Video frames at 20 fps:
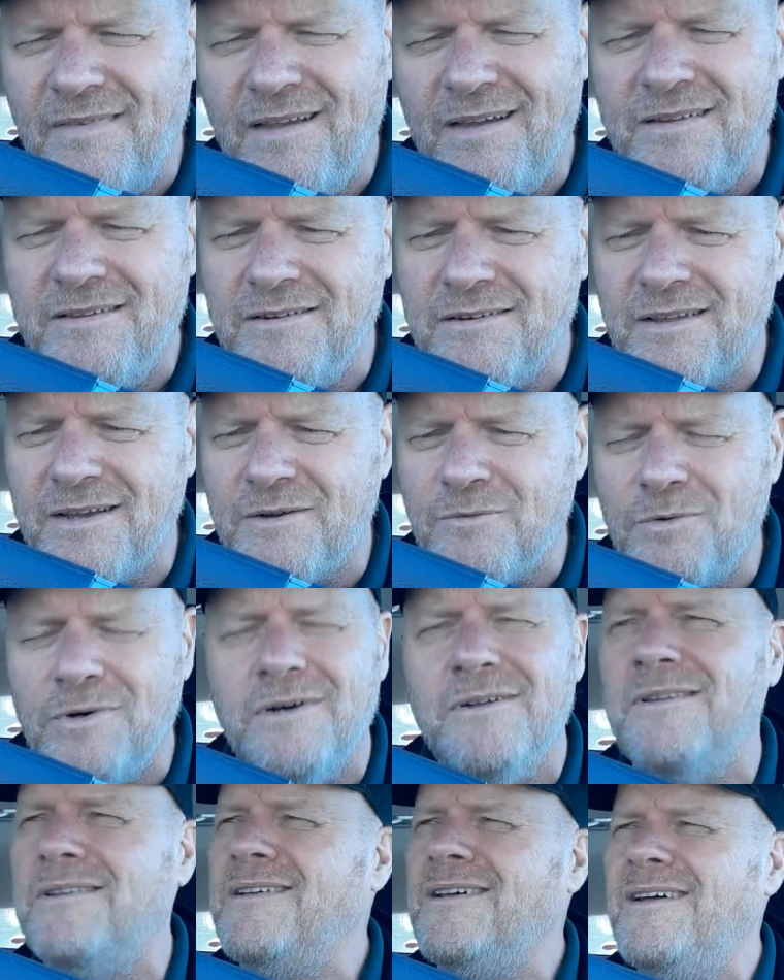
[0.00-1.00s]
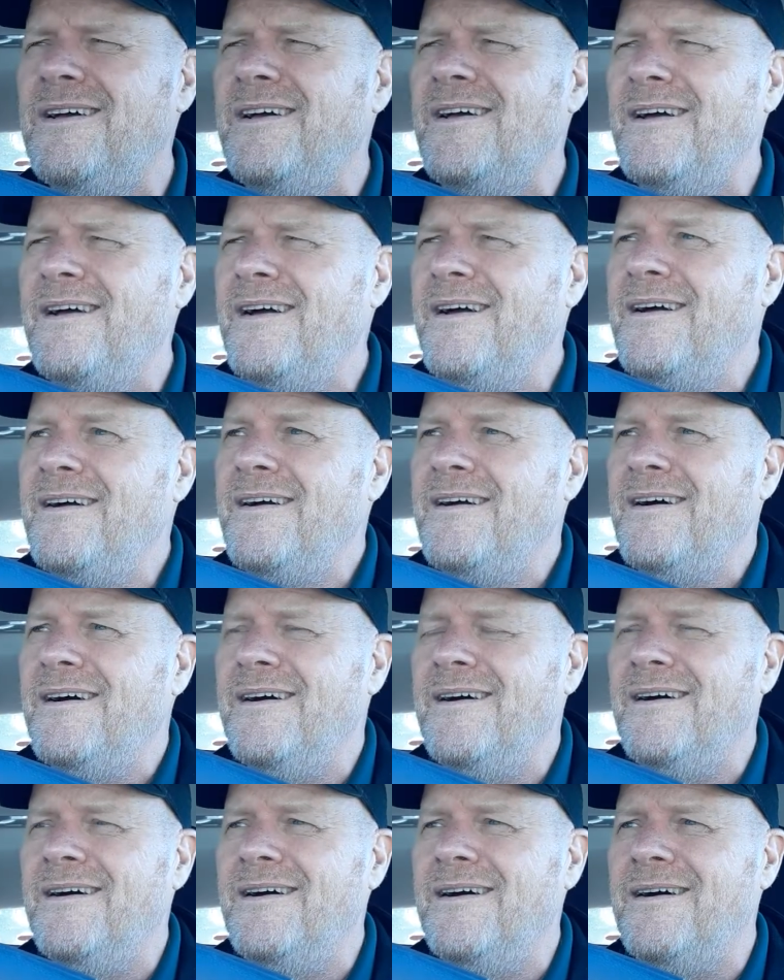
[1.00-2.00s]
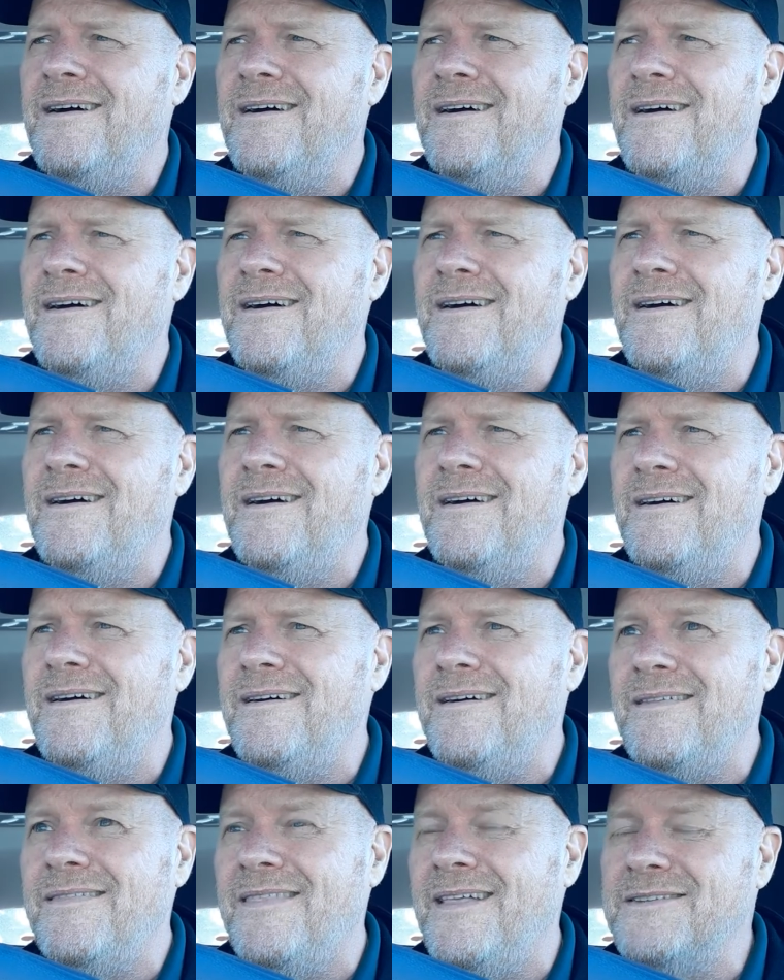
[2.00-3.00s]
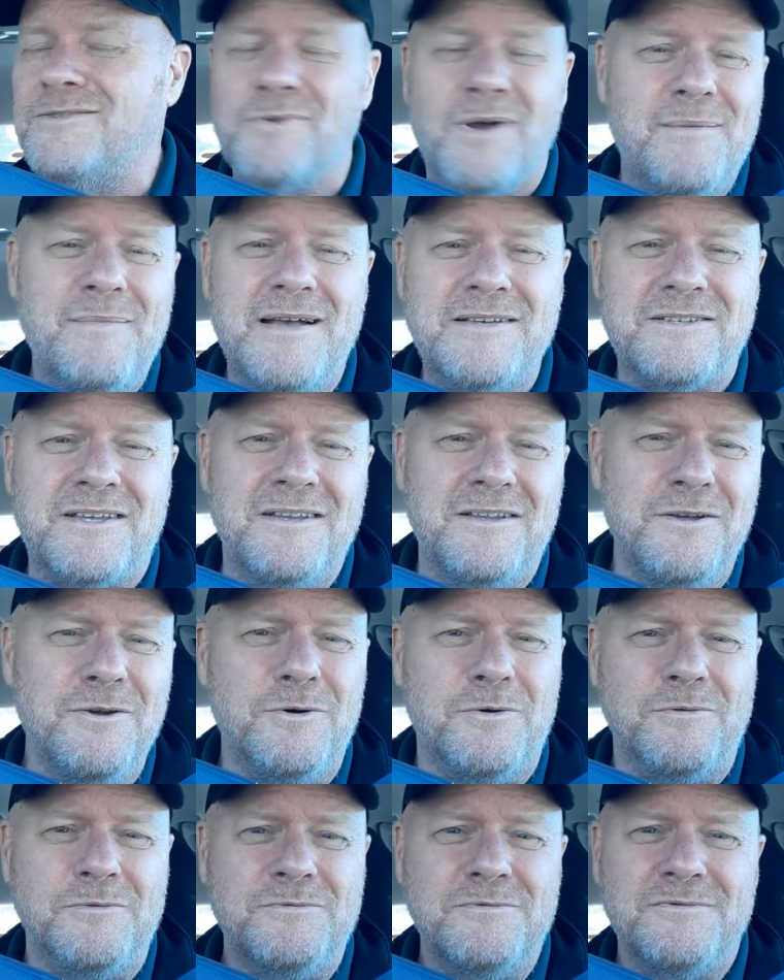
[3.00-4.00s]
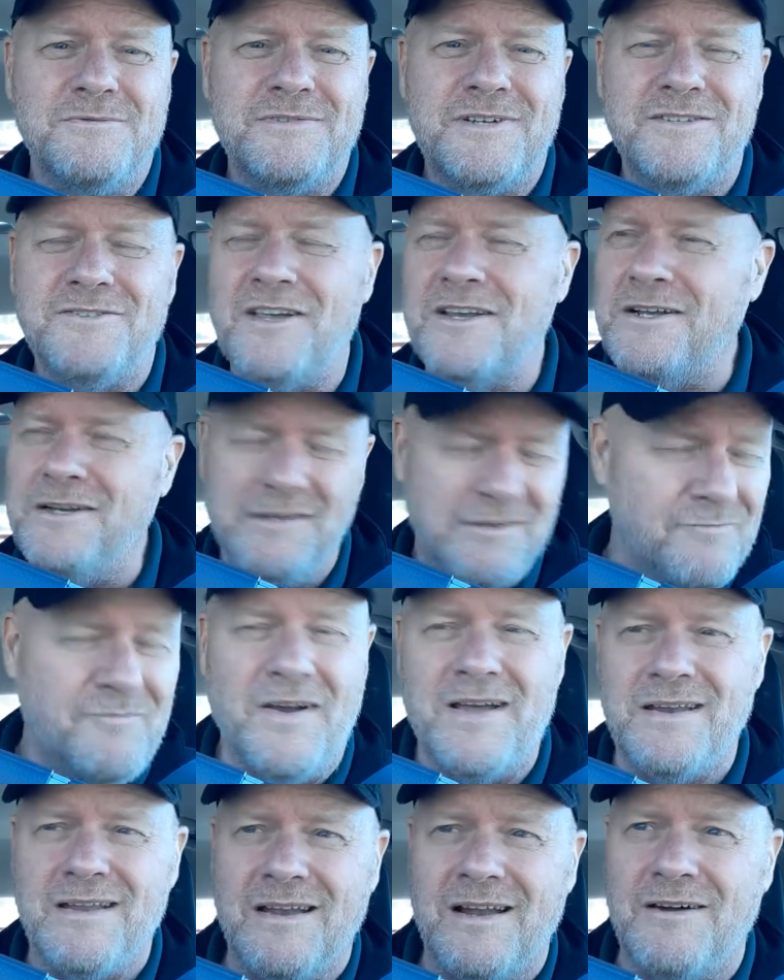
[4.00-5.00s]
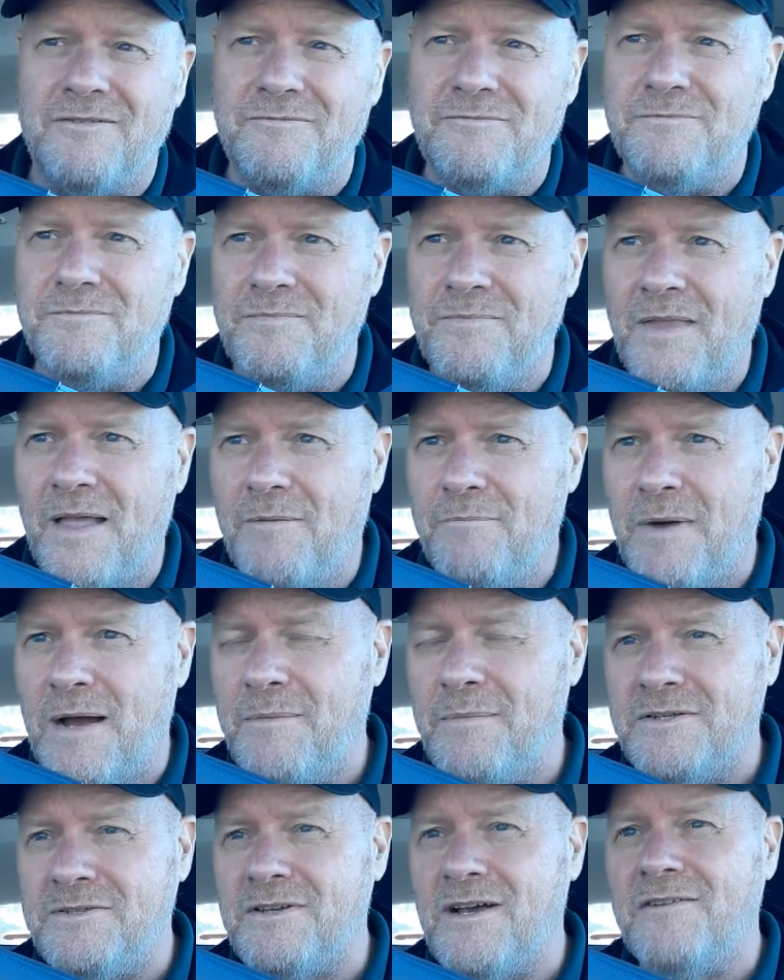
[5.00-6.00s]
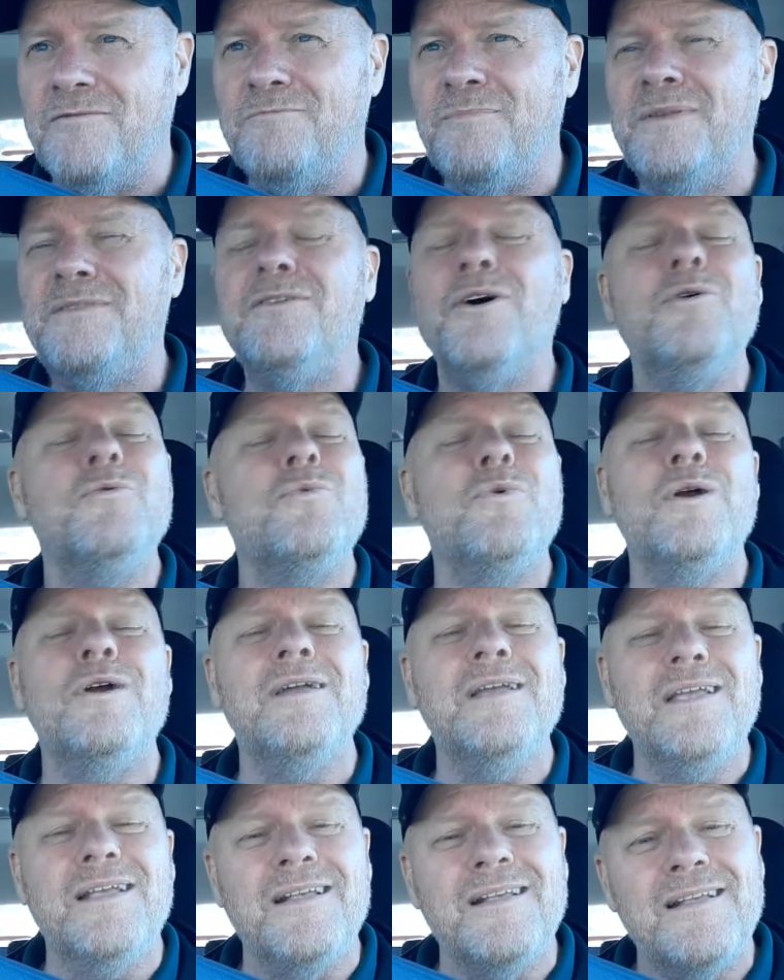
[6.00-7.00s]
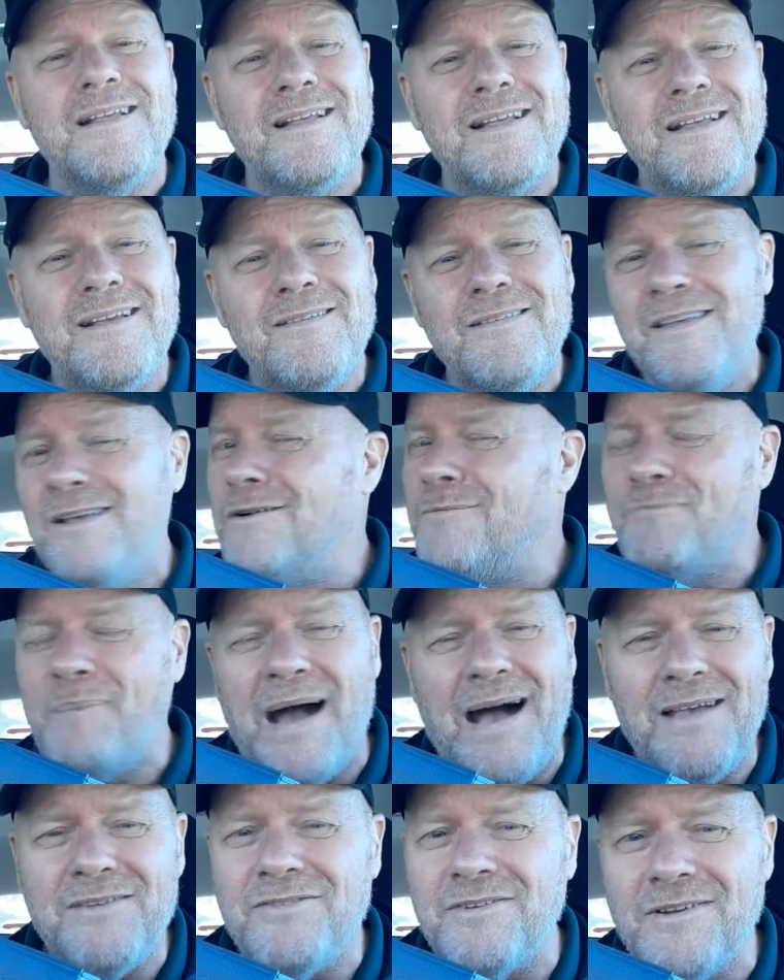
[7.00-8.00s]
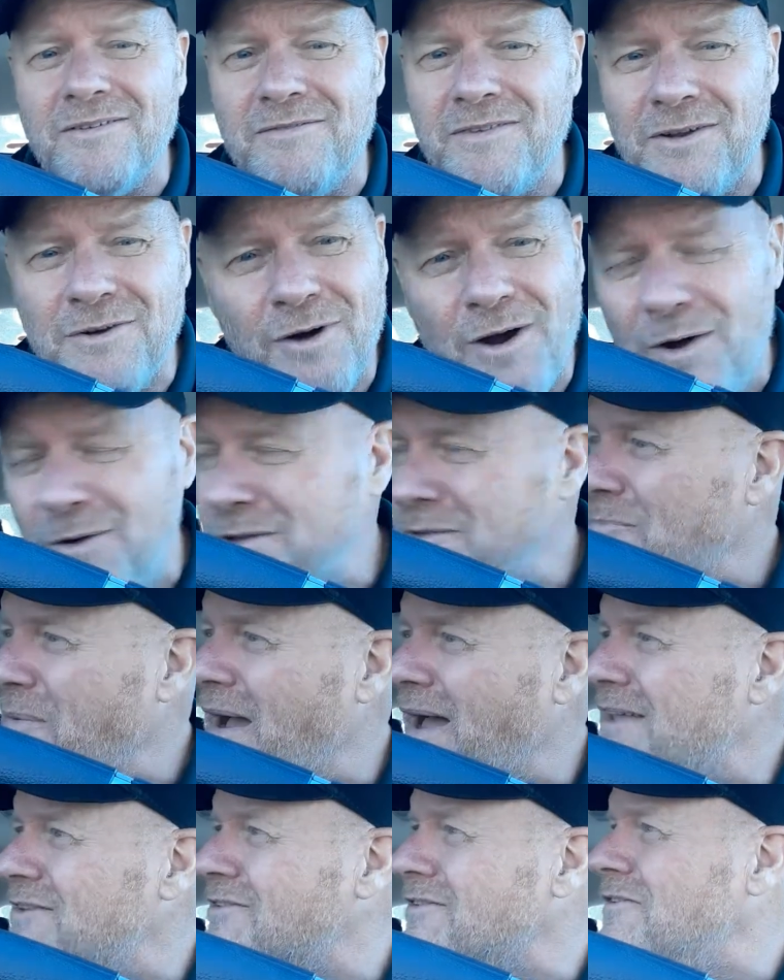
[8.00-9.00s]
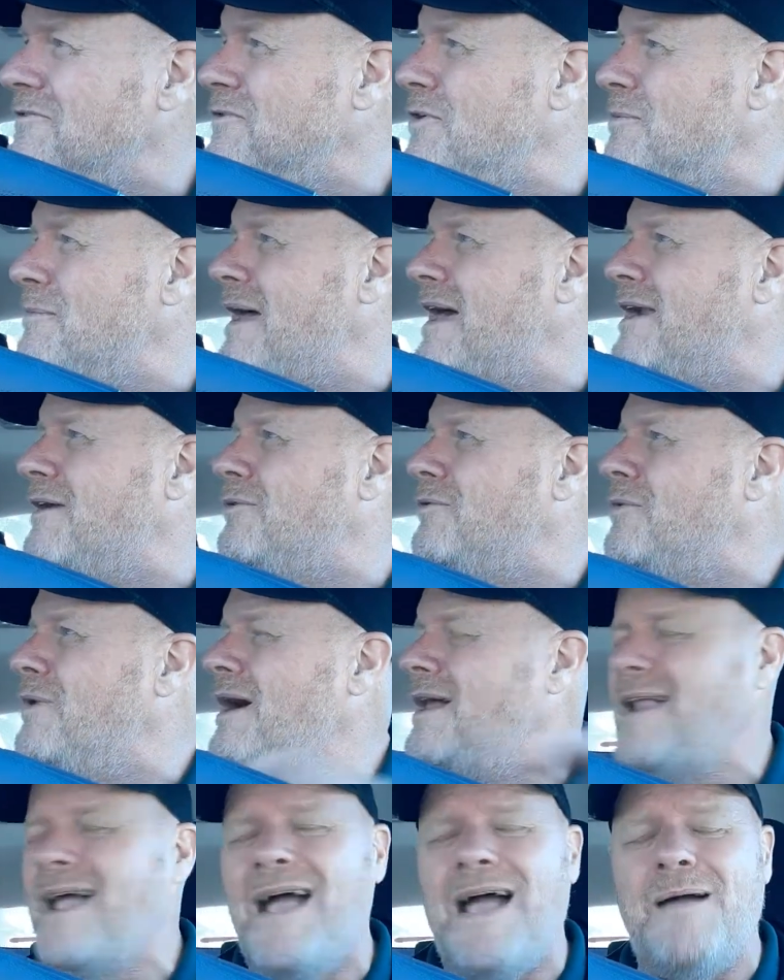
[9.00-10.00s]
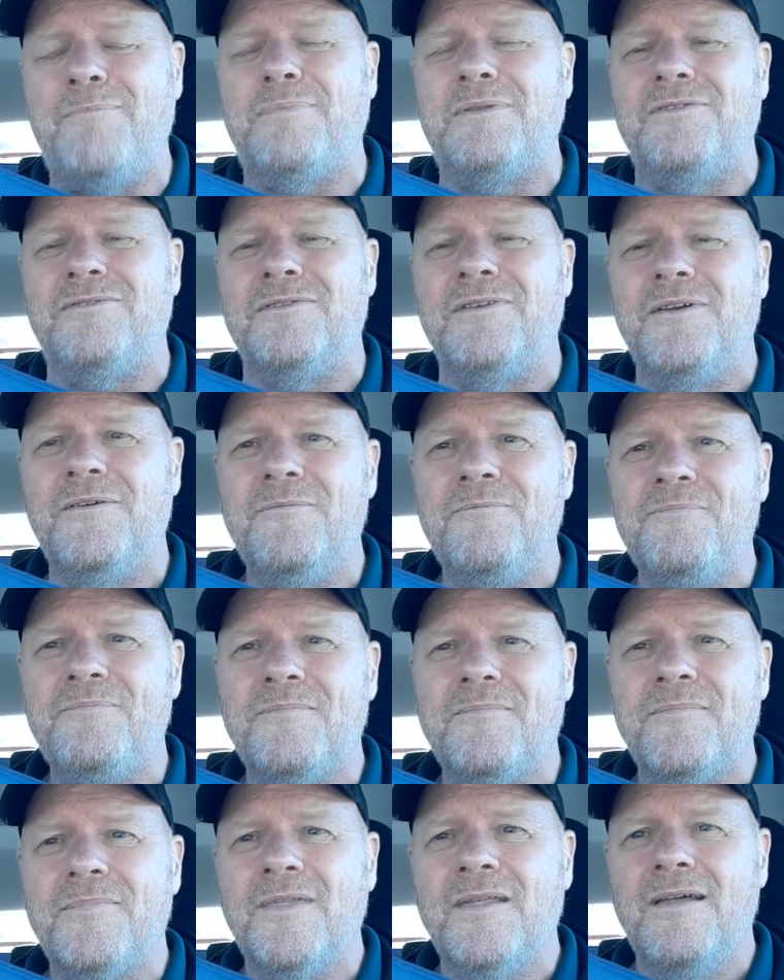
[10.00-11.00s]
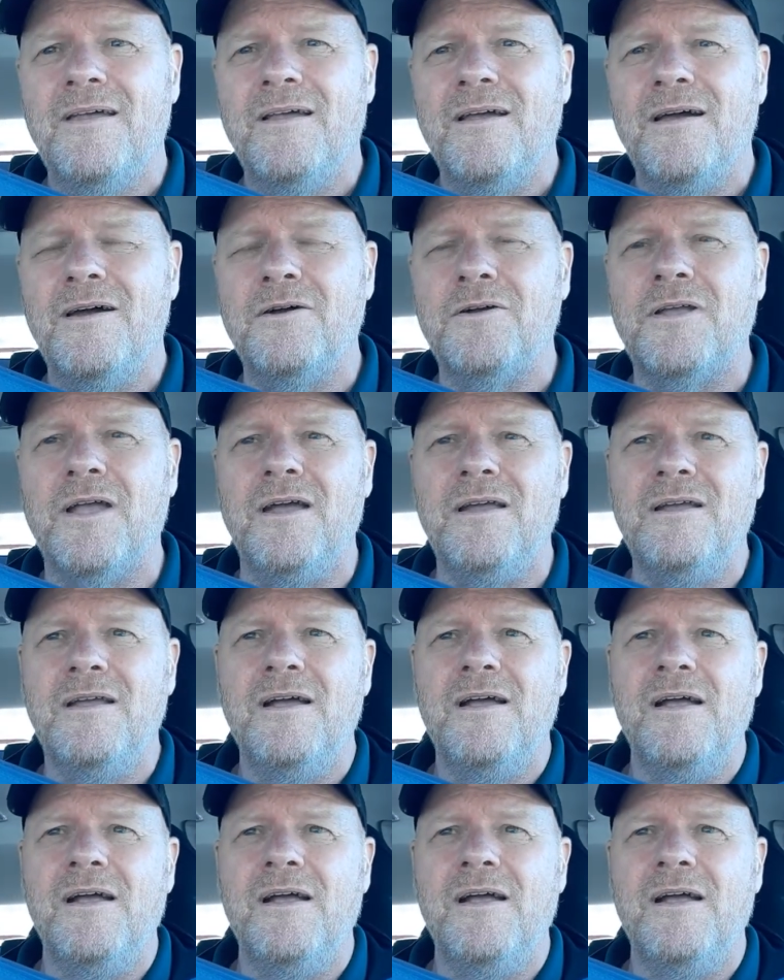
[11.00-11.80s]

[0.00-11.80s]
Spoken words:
And you're like, well, that's why I'm asking you, because I couldn't find it out by myself. But don't worry. You're positive. You're always positive no matter what happens. Okay?